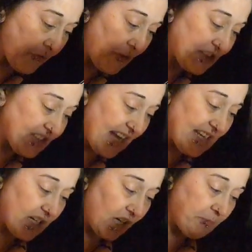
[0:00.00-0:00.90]
For the
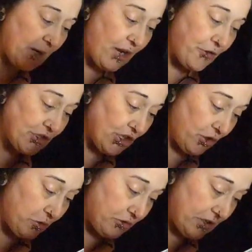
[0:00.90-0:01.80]
sake of my other
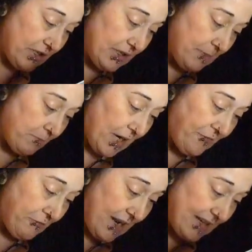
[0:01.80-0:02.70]
children,
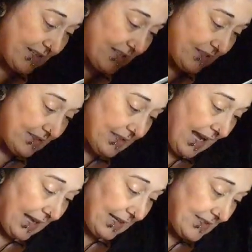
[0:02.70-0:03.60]
my friend
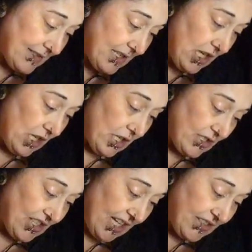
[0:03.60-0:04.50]
Alice
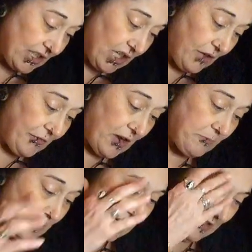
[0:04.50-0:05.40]
started a
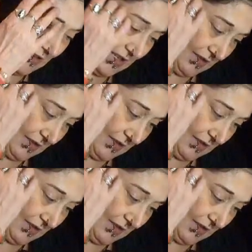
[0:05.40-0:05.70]
GoFundMe